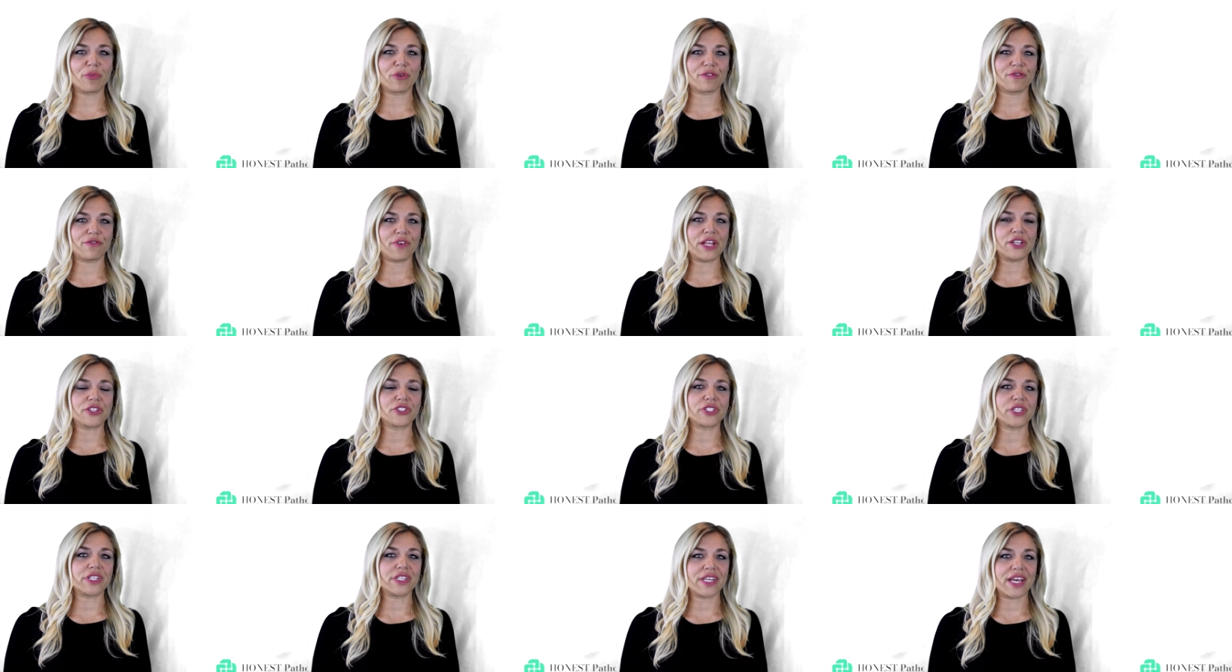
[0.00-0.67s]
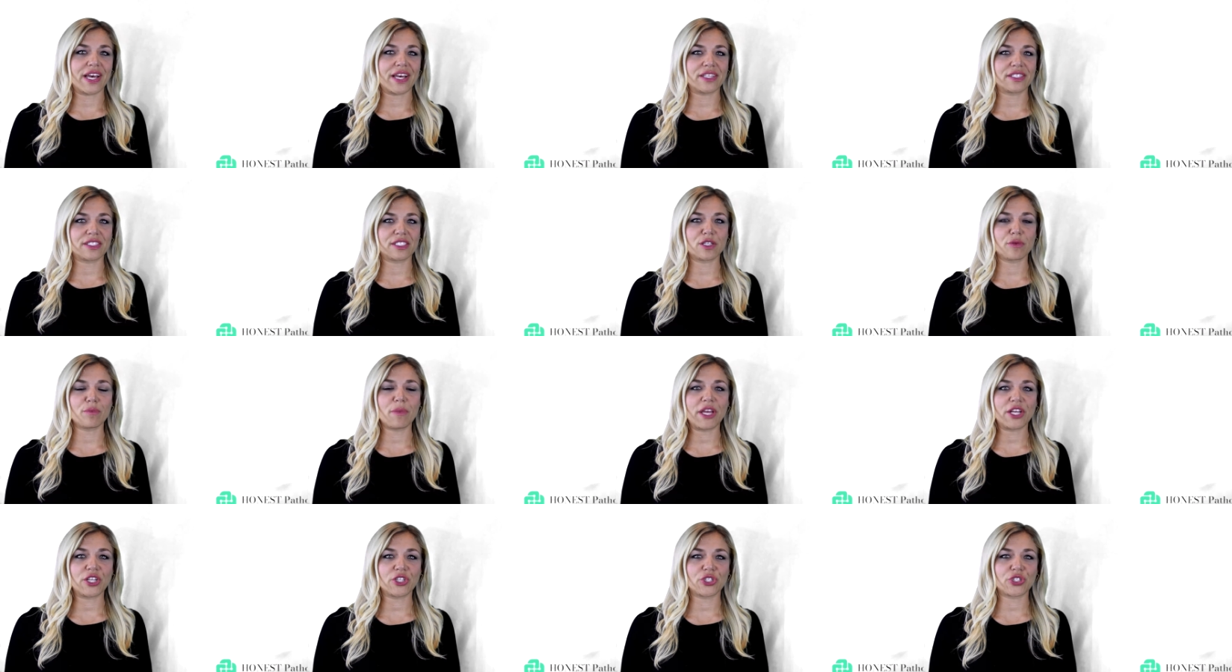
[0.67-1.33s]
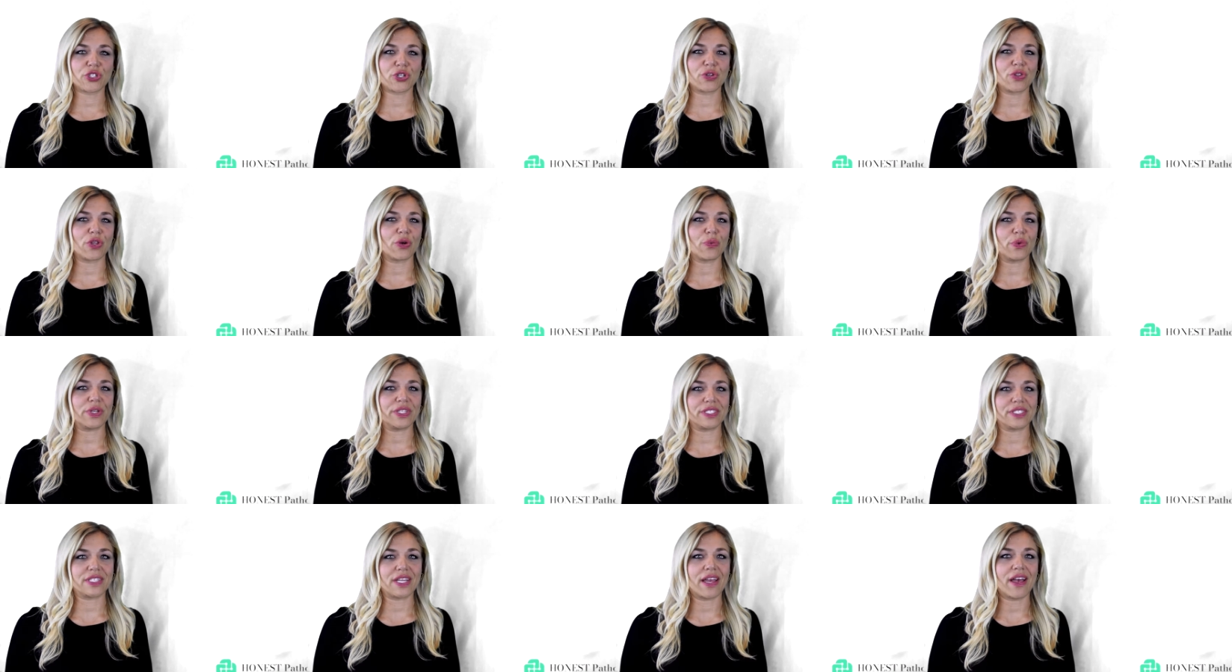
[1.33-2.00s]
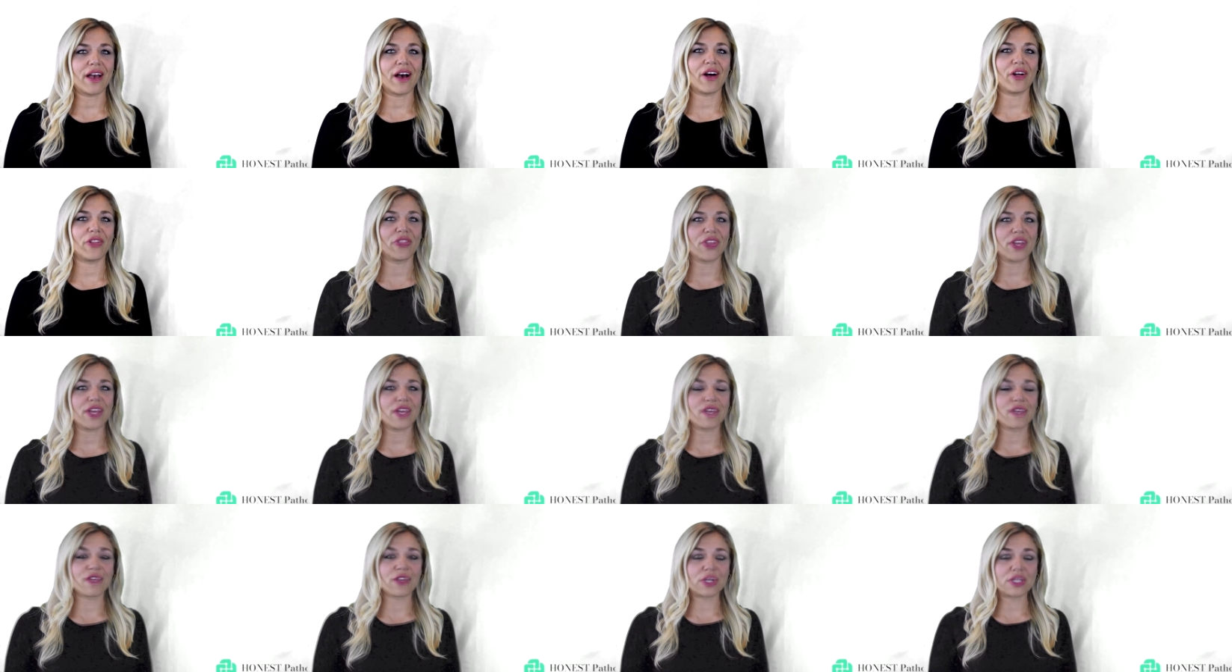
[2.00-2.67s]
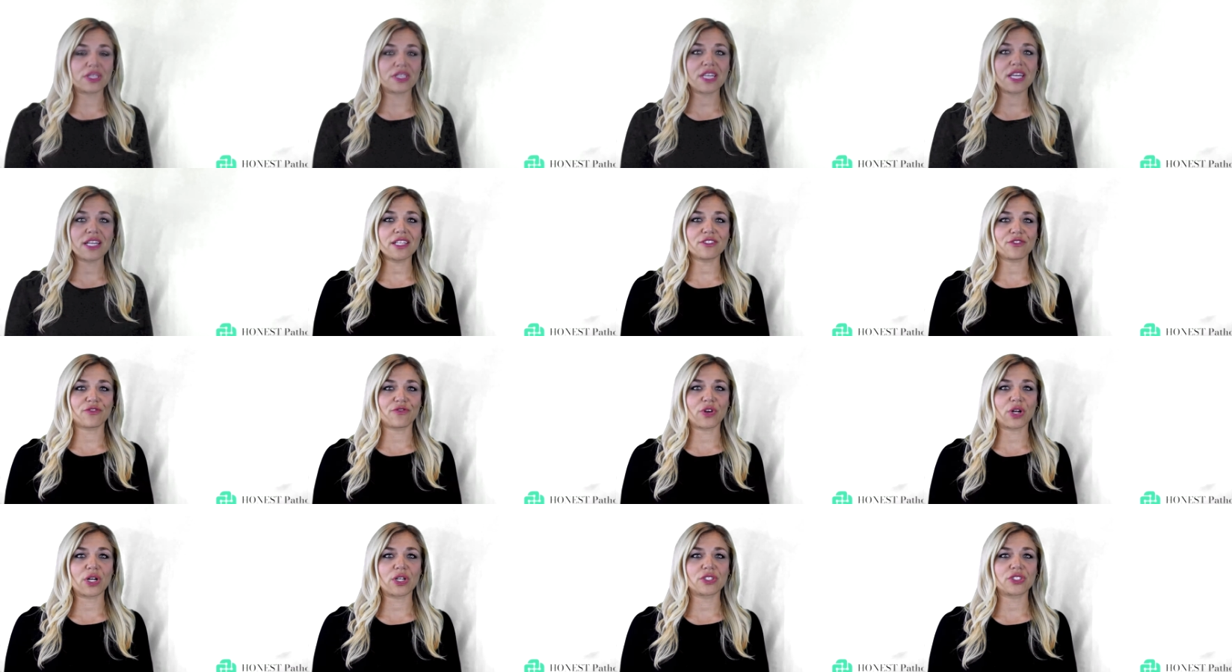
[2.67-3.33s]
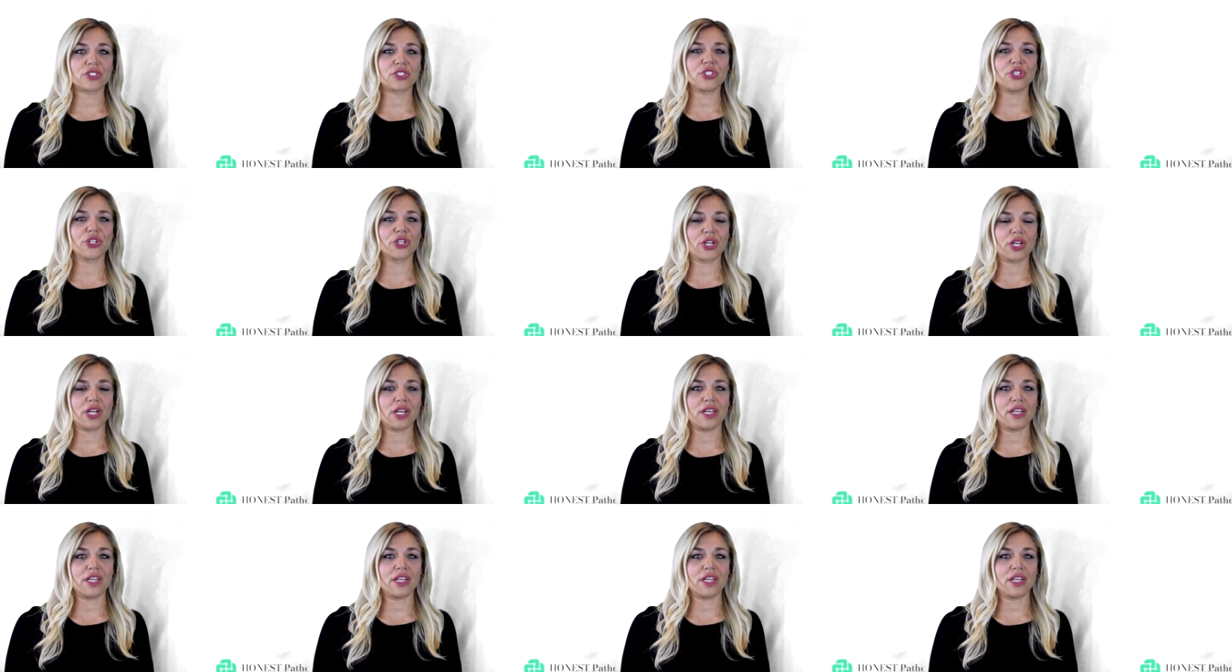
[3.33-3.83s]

prevention tests to make sure that we stay healthy. First things first, you're gonna